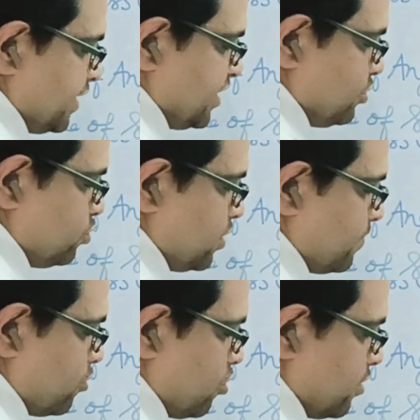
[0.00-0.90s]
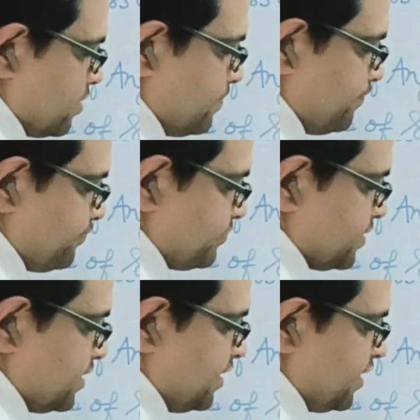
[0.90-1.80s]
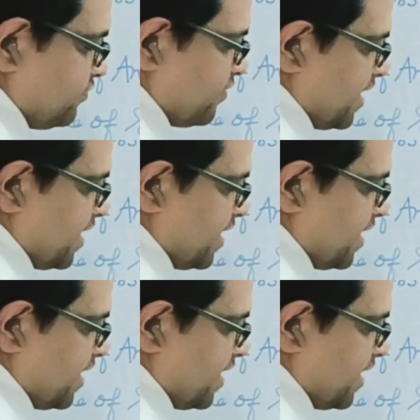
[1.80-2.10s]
du upon dy